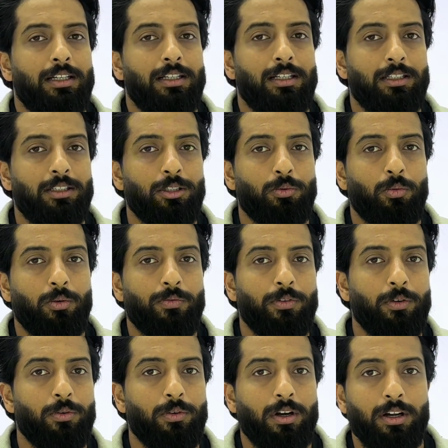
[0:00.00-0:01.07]
This is what we're
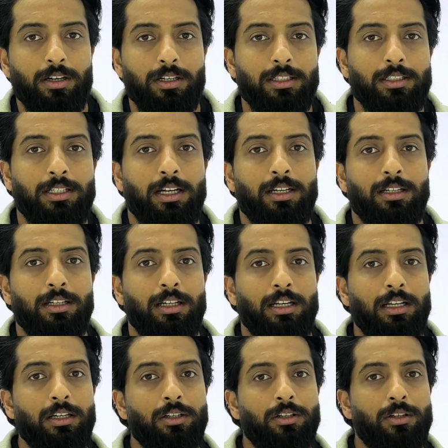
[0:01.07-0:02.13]
going to
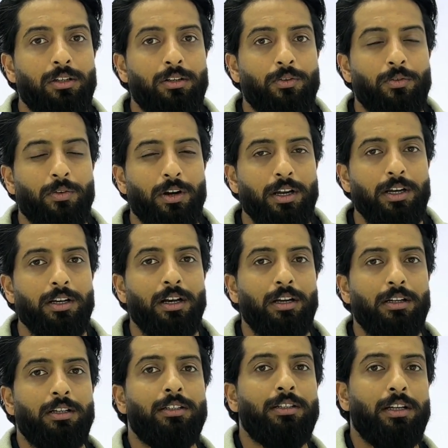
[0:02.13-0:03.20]
try and
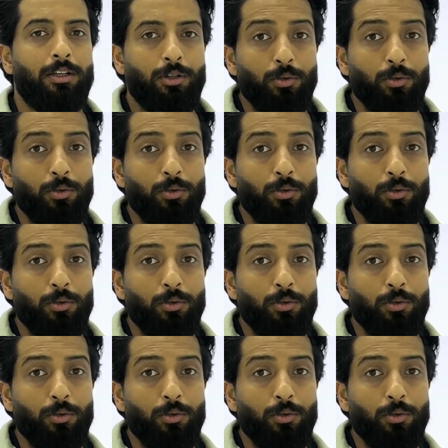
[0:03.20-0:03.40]
understand,